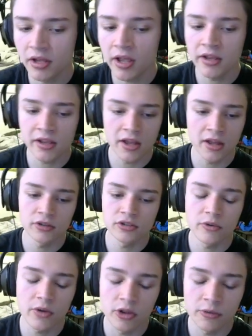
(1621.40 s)
8K. There's no
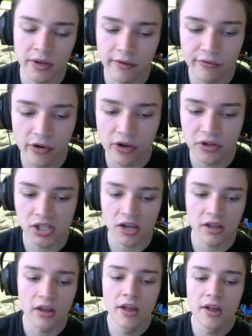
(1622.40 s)
way they're beating Fire Attack.
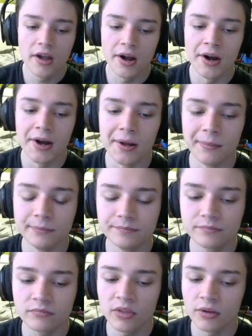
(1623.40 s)

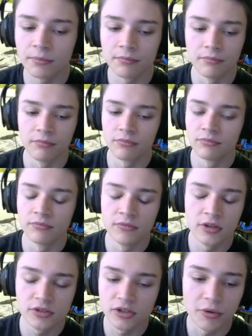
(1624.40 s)

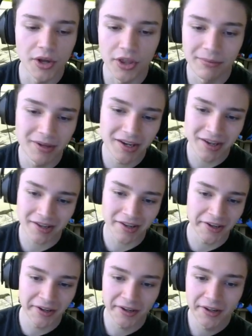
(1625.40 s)
There's no way they beat
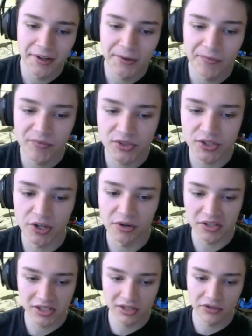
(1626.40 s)
8K. So
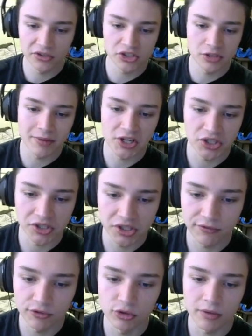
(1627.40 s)
it's literally just a match against
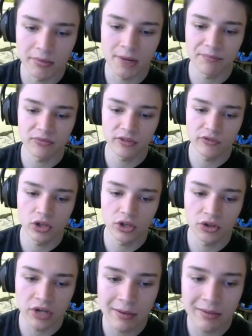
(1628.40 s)
TF Crew coming up. If you look at
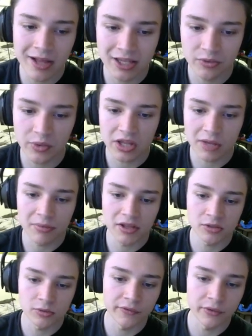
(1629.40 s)
their game last week, they played
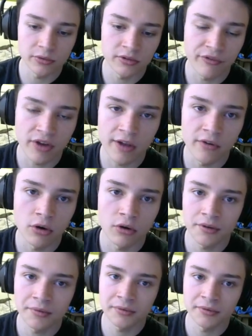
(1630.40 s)
Swift. It was a 5-0. I'm